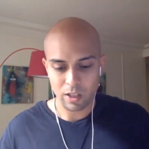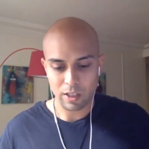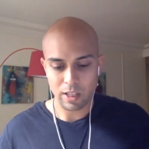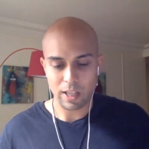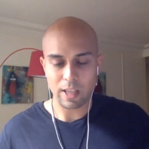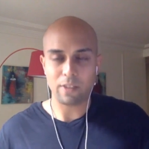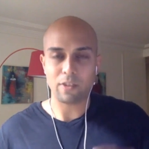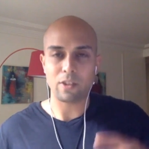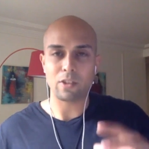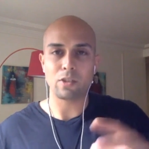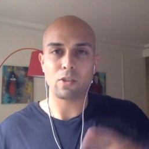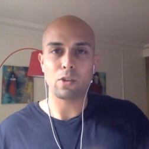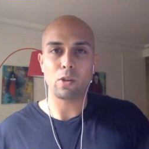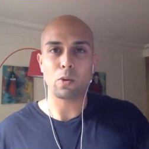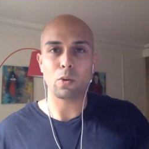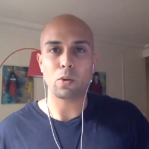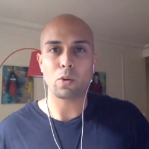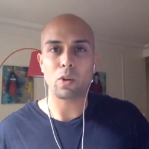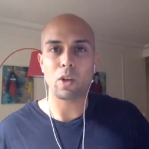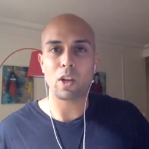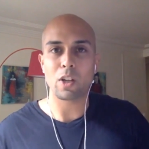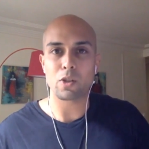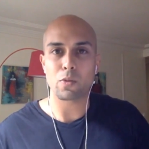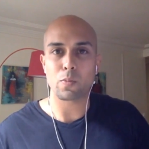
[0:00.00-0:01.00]
They had this
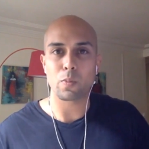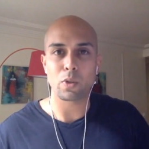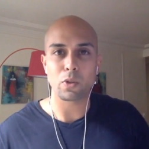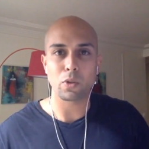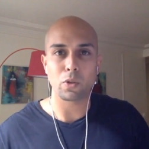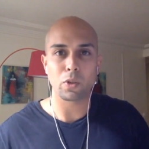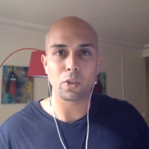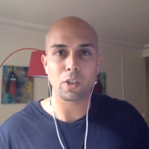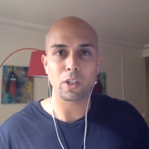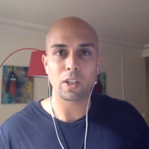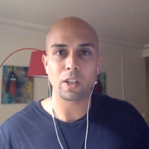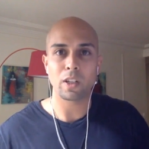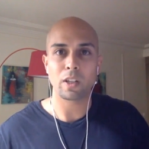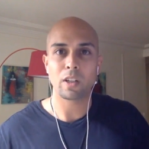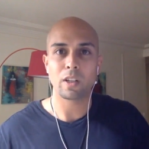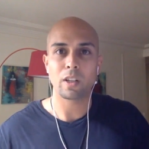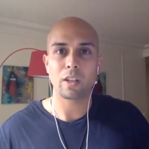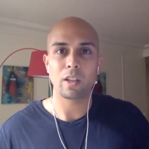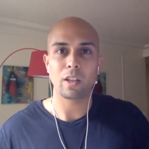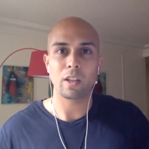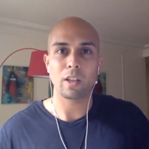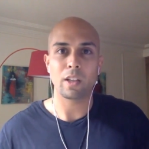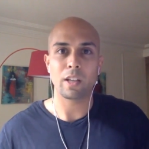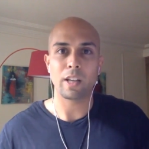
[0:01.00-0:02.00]
local entrepreneur
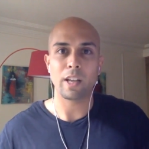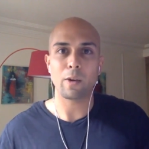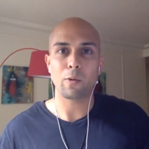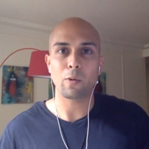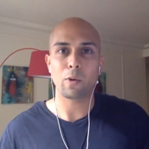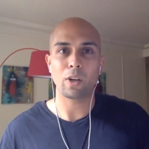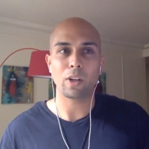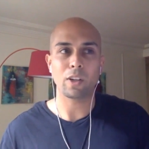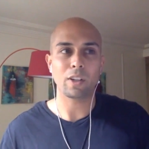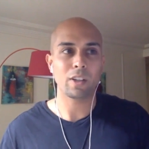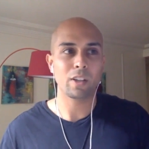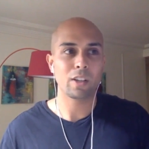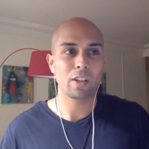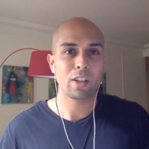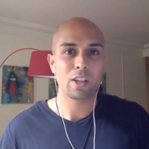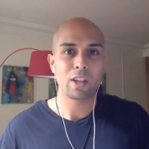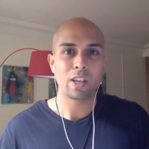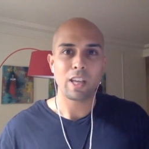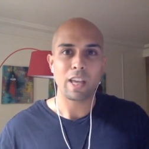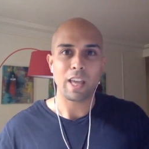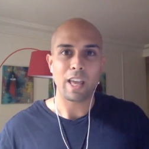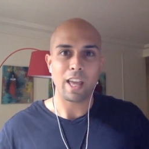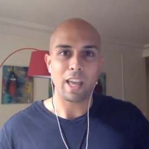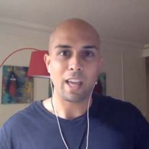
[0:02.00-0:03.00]
uh, network,
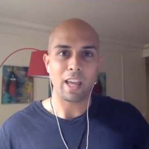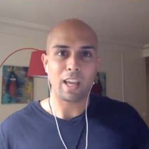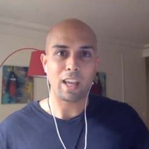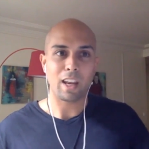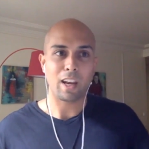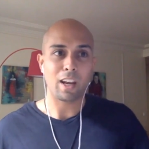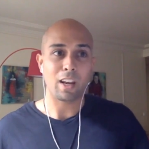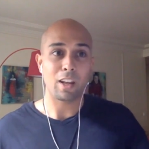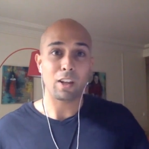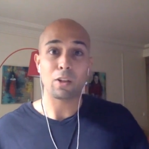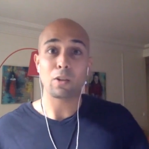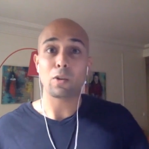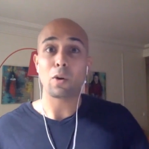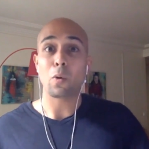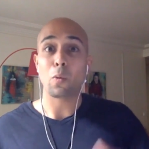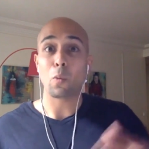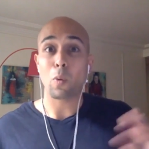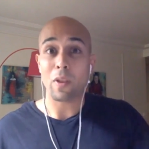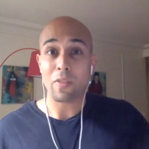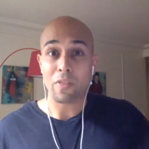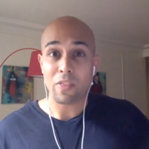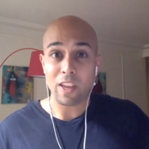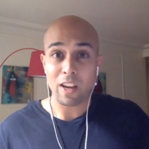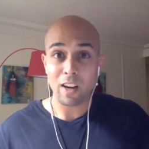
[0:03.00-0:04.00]
and
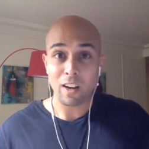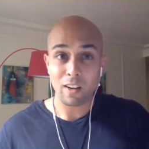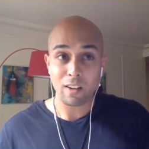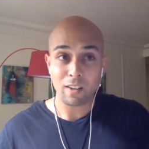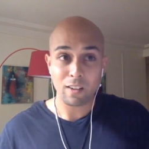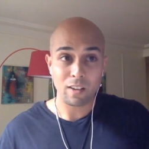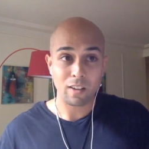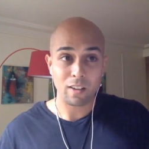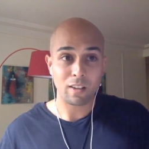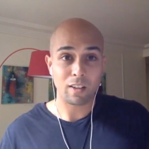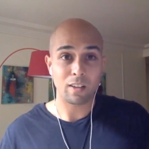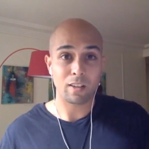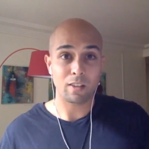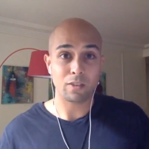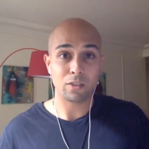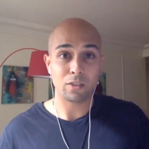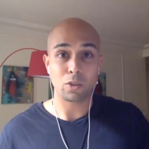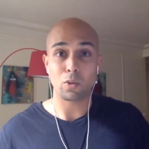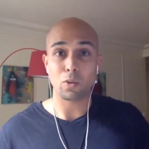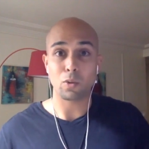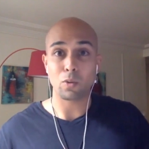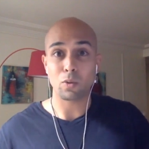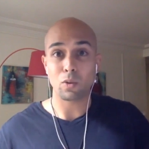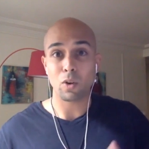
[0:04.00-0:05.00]
went there. Uh,
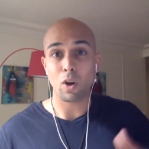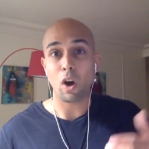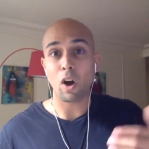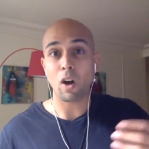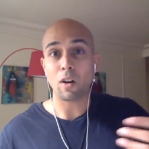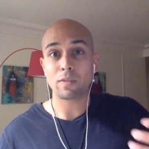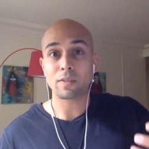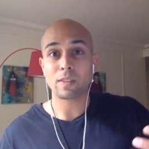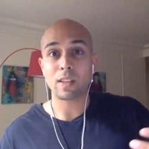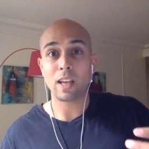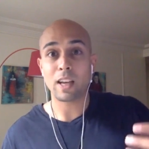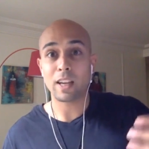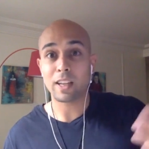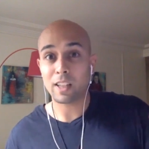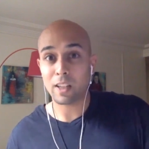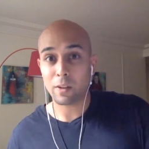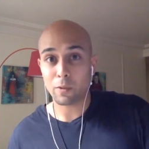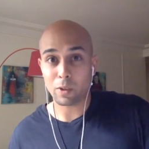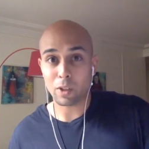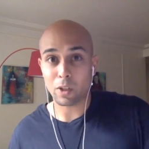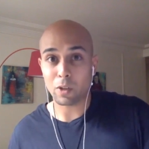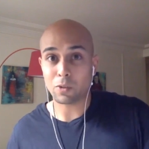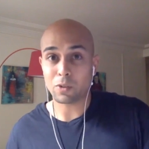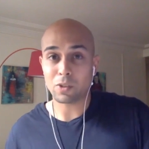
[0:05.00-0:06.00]
so offline, I
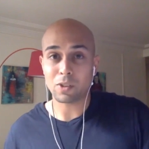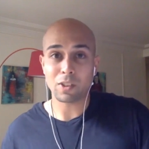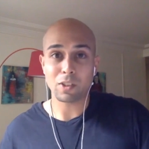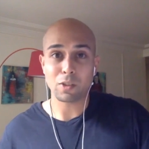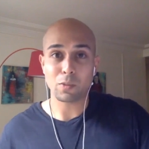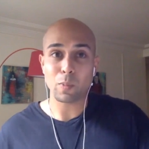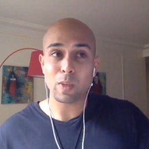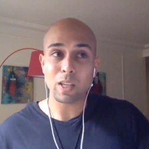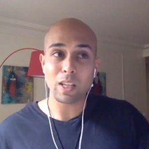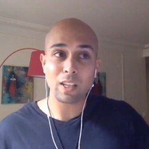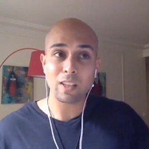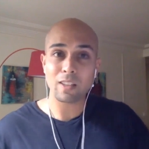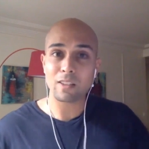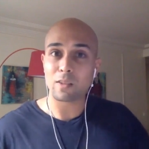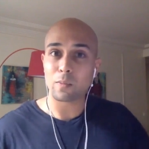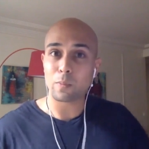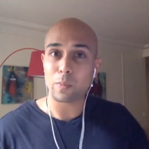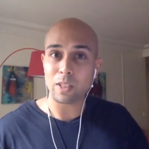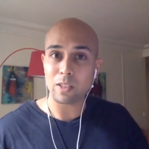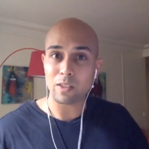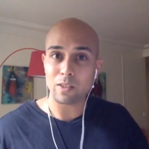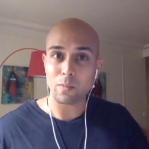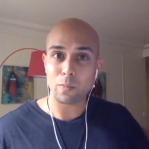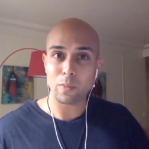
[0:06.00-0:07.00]
would go to these meetings and
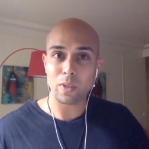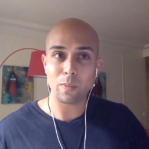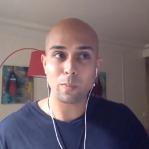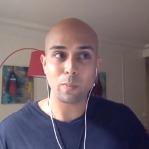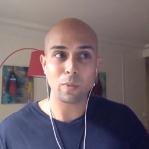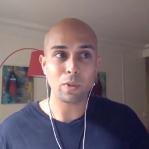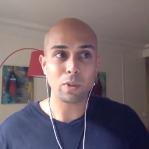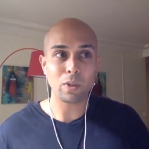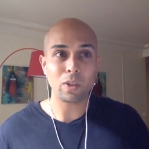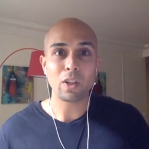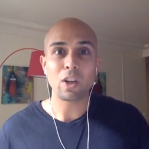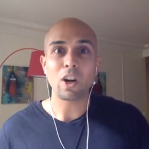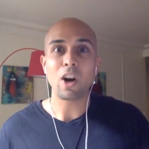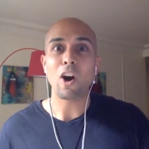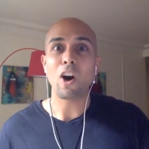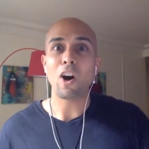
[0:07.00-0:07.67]
meet some people.